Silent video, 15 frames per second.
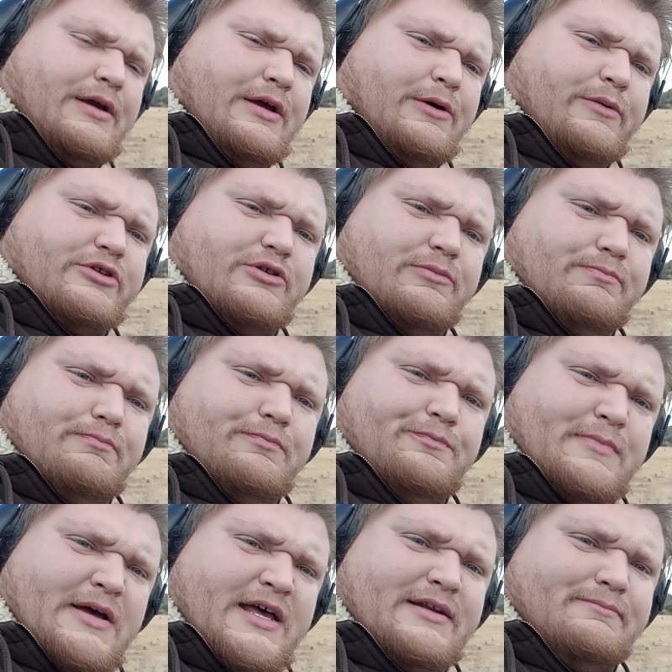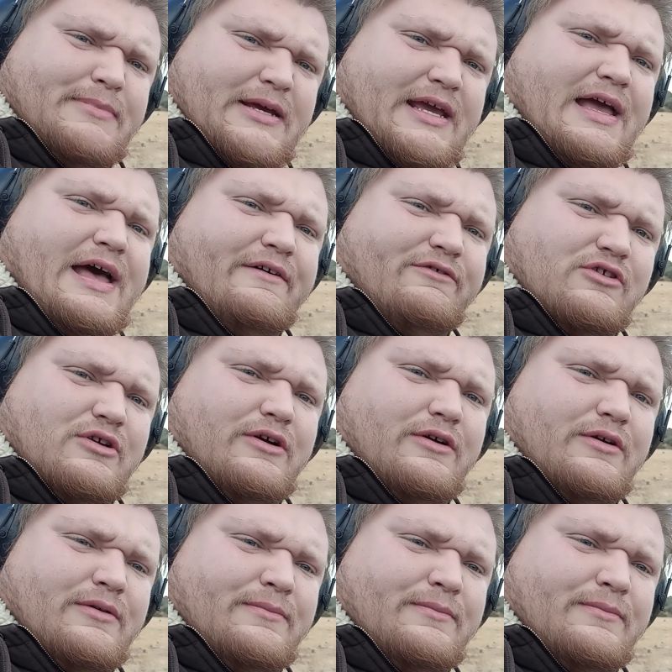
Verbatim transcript: which might be after